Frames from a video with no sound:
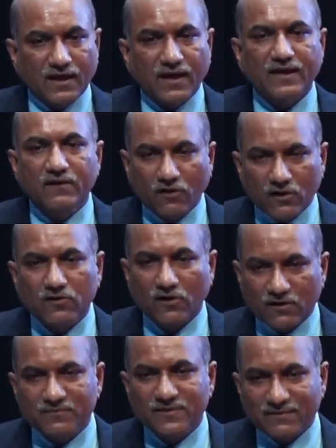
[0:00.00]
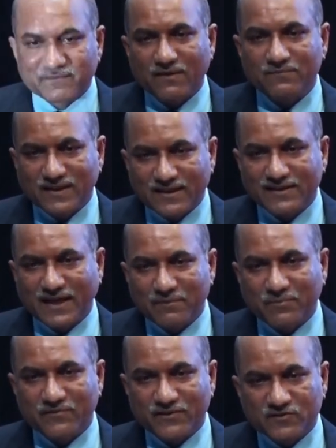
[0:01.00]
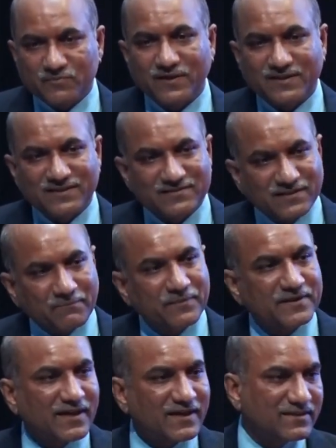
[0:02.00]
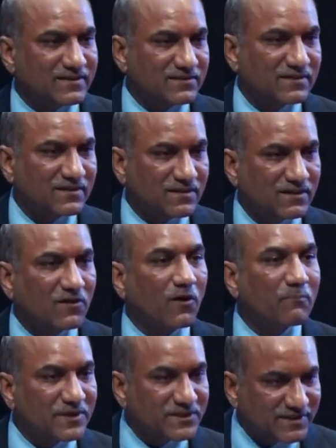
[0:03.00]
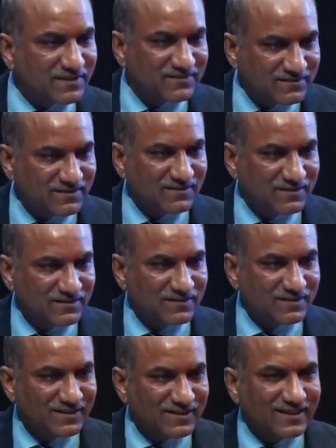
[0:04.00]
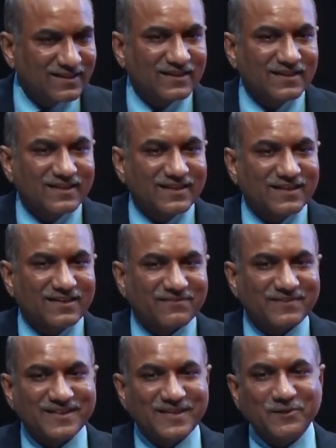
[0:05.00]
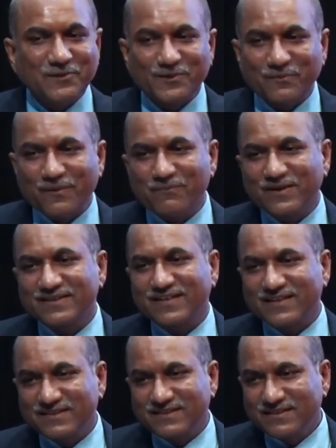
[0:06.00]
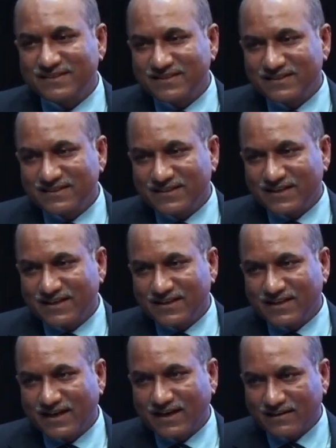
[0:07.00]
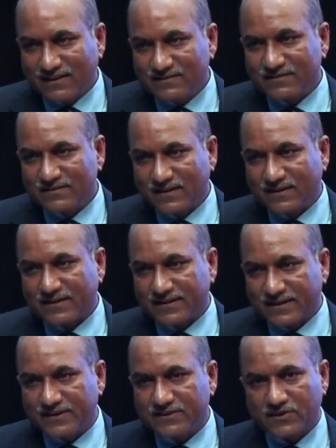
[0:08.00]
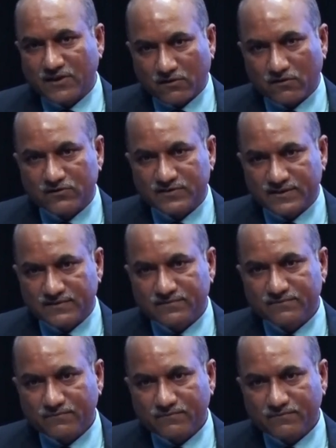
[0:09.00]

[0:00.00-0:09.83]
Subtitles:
And not all of them have that type of expertise, appetite, or patience. We need to remember that, at least in the cutting edge technology,